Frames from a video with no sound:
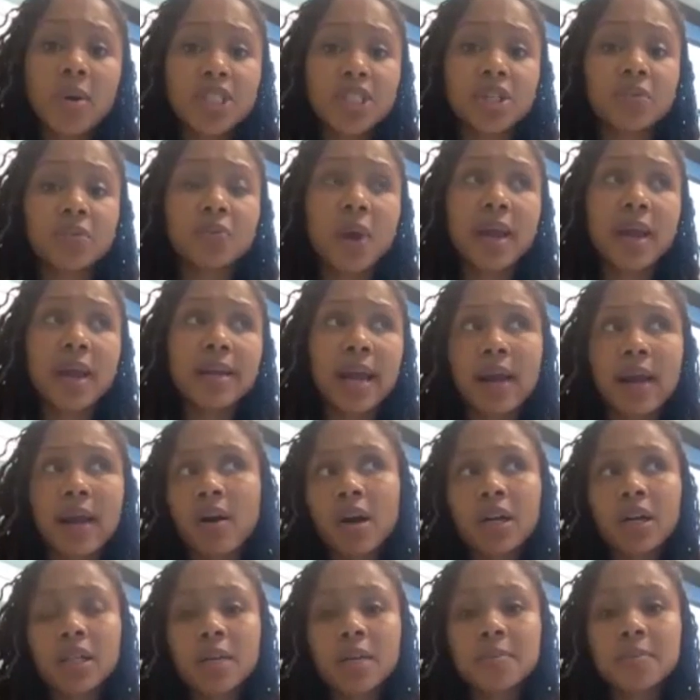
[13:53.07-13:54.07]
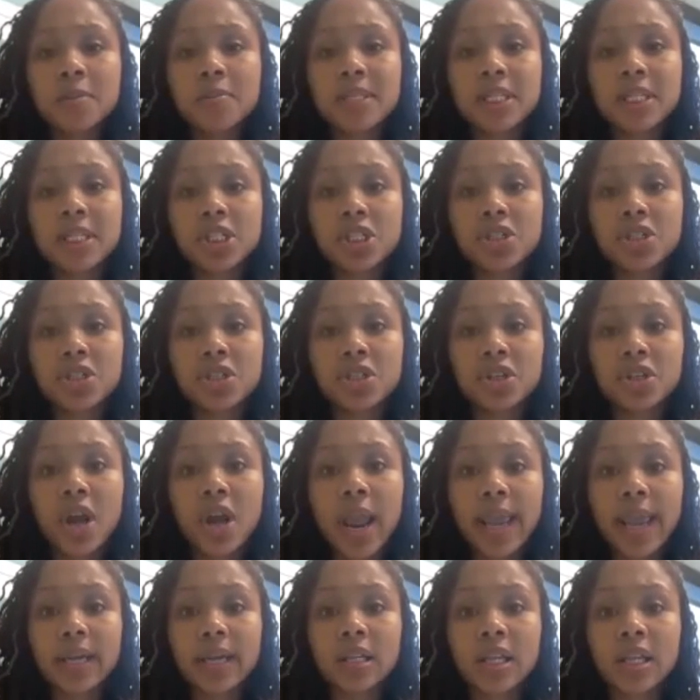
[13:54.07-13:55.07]
Right now, our claims positions are
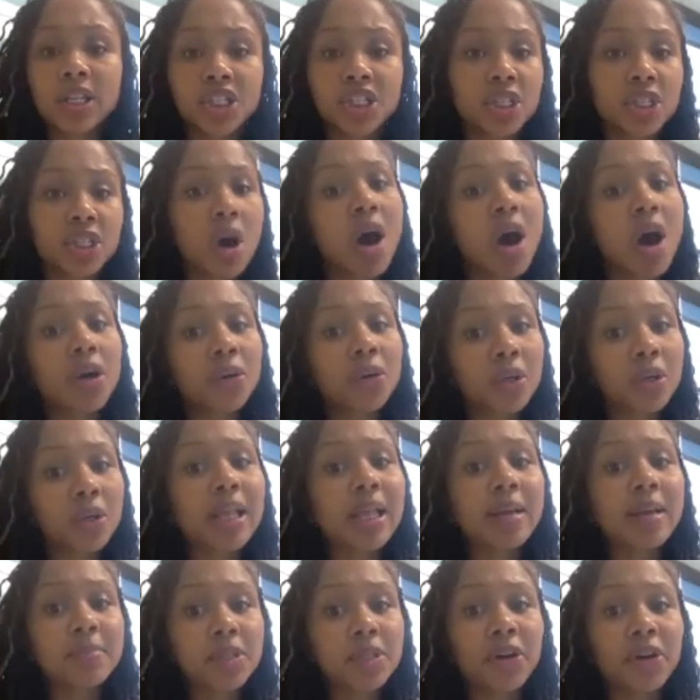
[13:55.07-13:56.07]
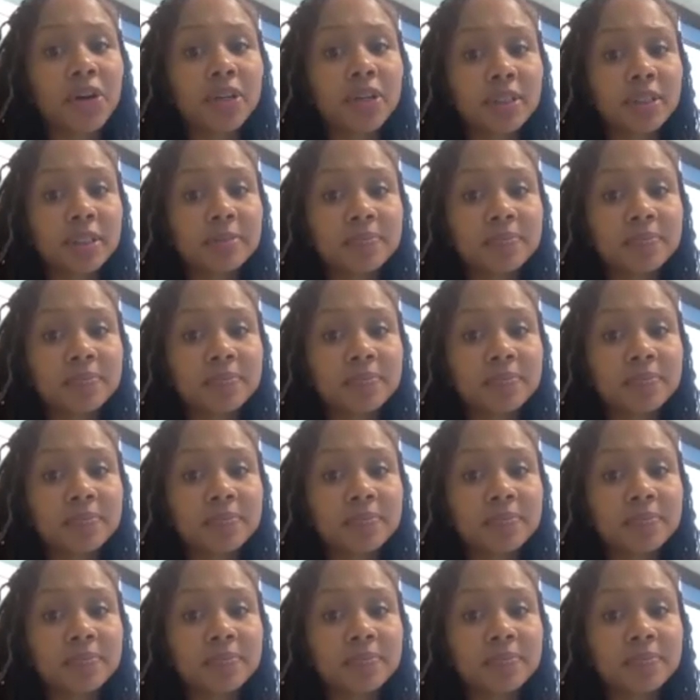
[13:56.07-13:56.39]
handling just auto claims currently.